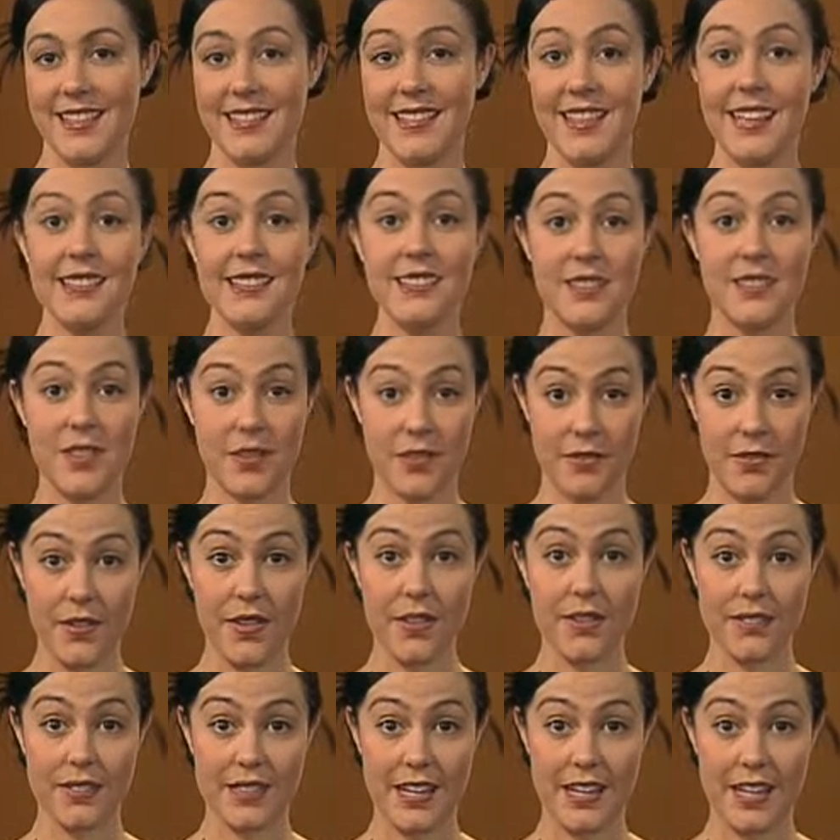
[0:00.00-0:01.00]
That's the
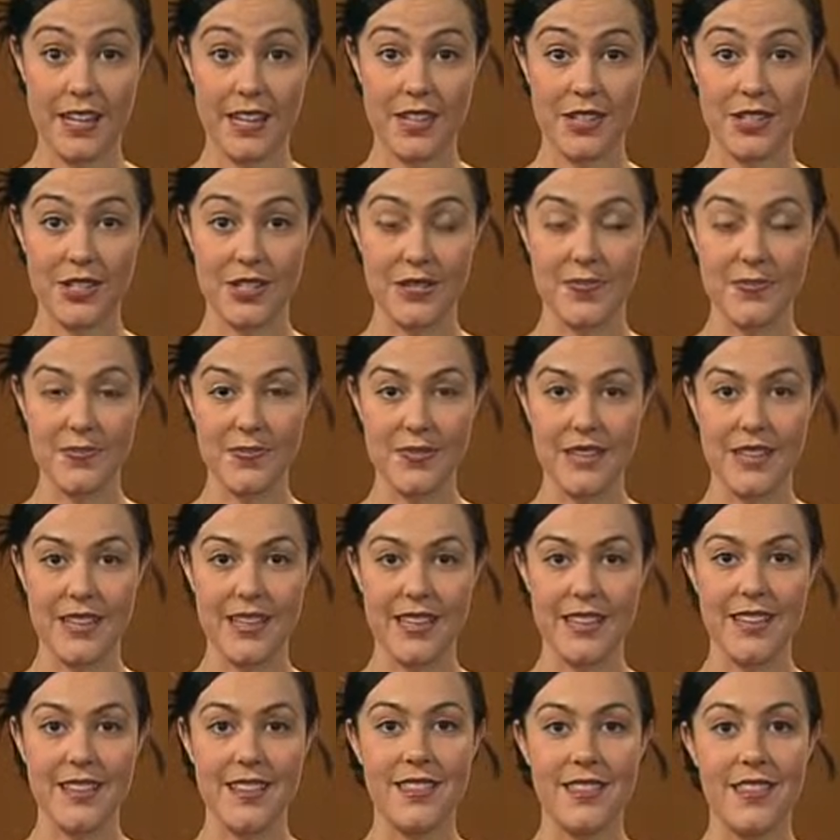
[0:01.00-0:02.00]
fifth stage.
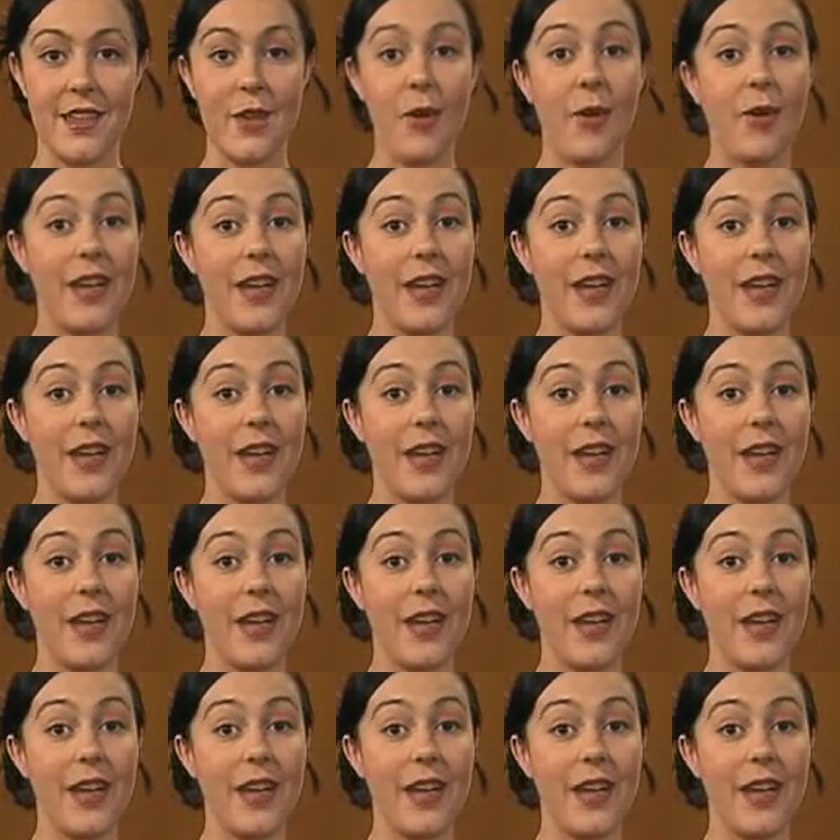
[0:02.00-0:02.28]
The